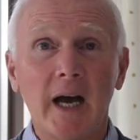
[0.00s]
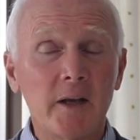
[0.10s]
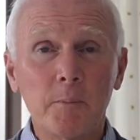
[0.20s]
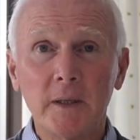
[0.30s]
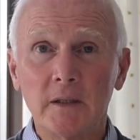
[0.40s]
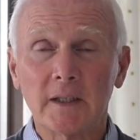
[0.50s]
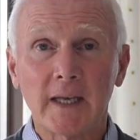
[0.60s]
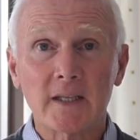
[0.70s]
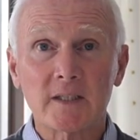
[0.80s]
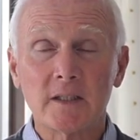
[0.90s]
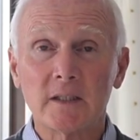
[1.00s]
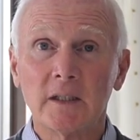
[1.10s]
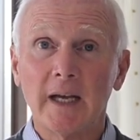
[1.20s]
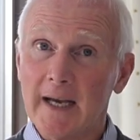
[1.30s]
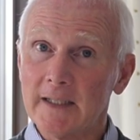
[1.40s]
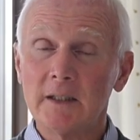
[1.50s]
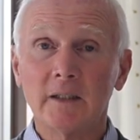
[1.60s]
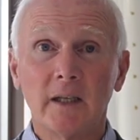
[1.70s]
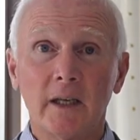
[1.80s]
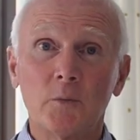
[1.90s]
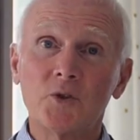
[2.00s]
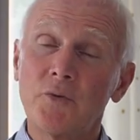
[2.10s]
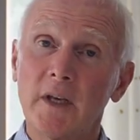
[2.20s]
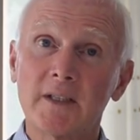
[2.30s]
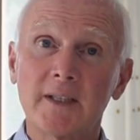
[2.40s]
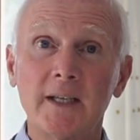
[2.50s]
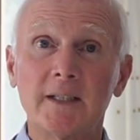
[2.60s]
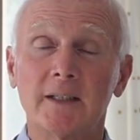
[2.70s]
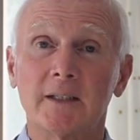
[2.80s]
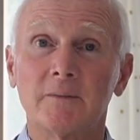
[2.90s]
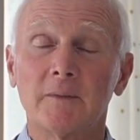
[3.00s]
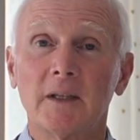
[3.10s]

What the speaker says: I appealed against it and it was reinstated.